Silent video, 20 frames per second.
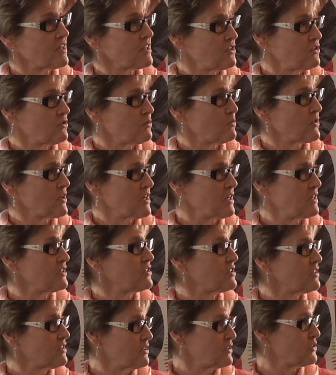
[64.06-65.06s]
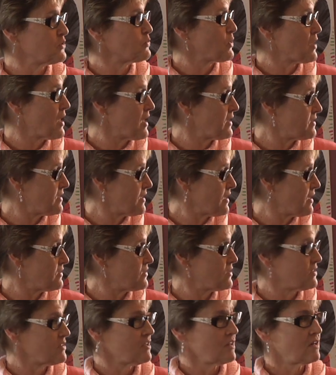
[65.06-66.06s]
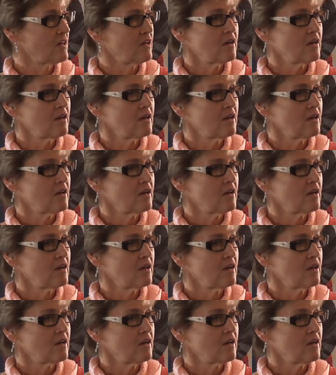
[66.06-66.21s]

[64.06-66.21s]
that you're bringing to this process.